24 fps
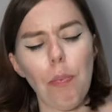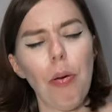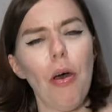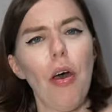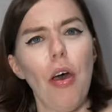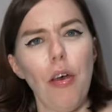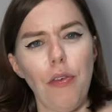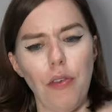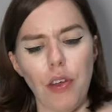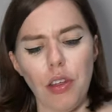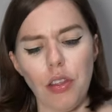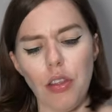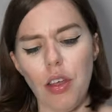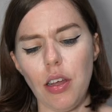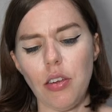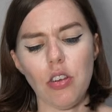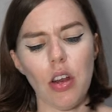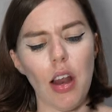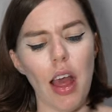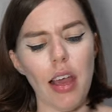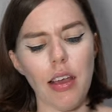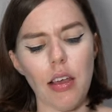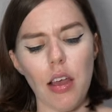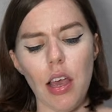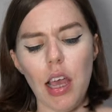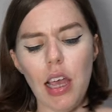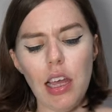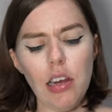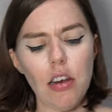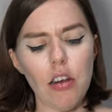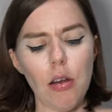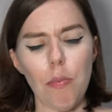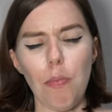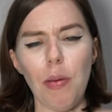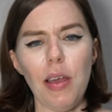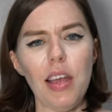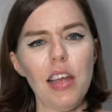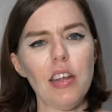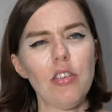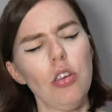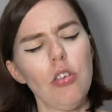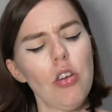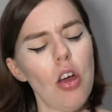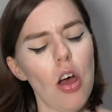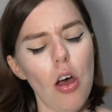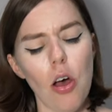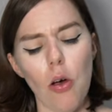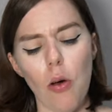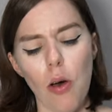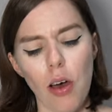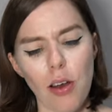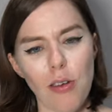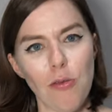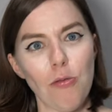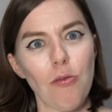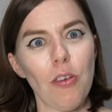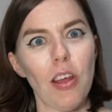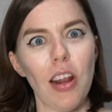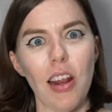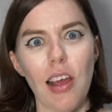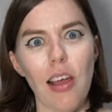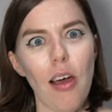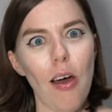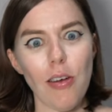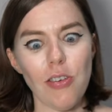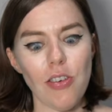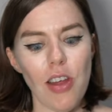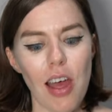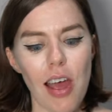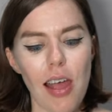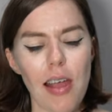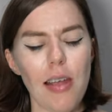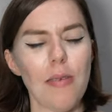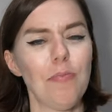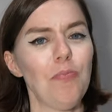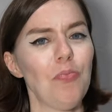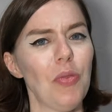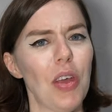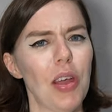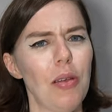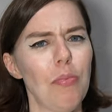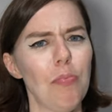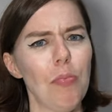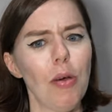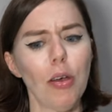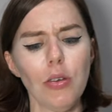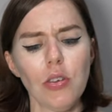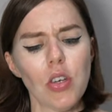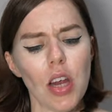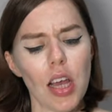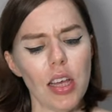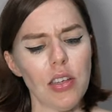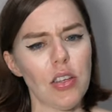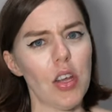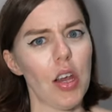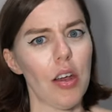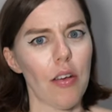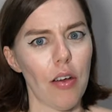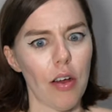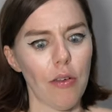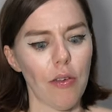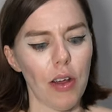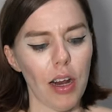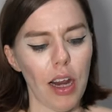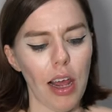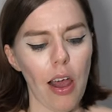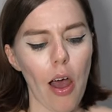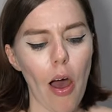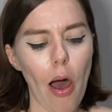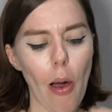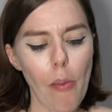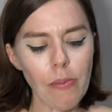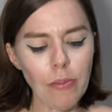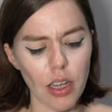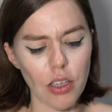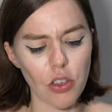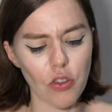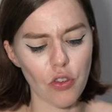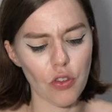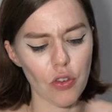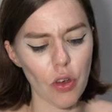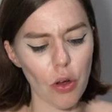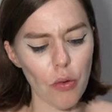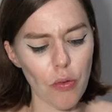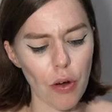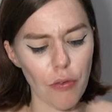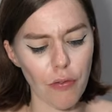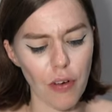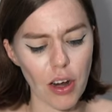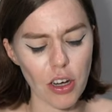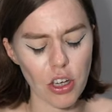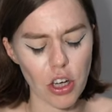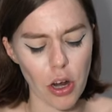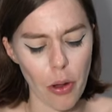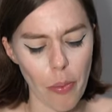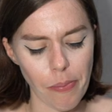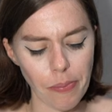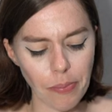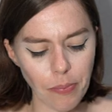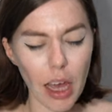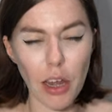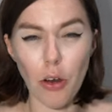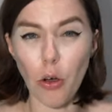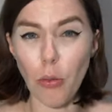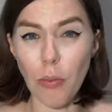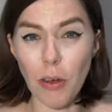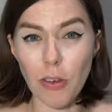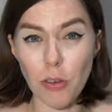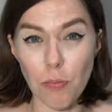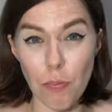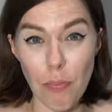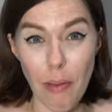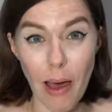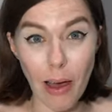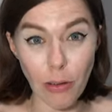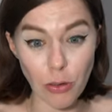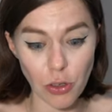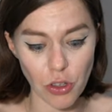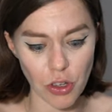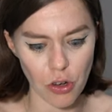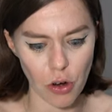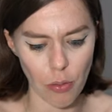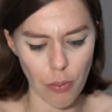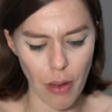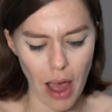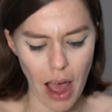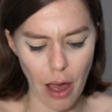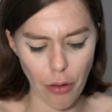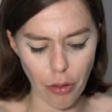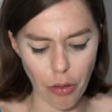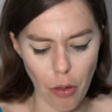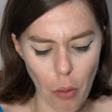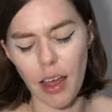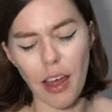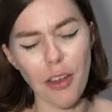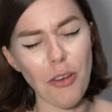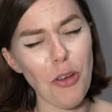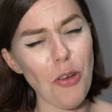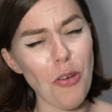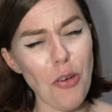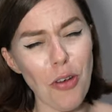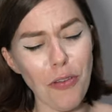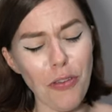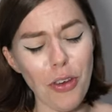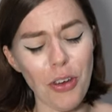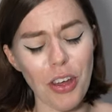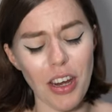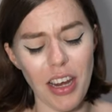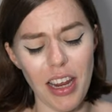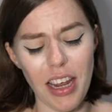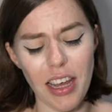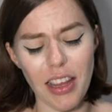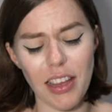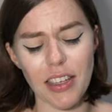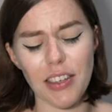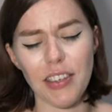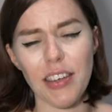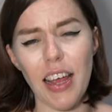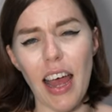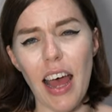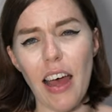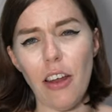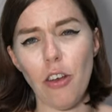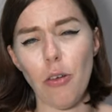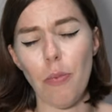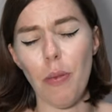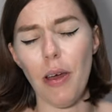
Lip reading: perfect thing to like eat at a beach, you know, on a really hot day. And most days here are really hot. It's so refreshing. It almost melts in your mouth. I don't know if you can hear the sound,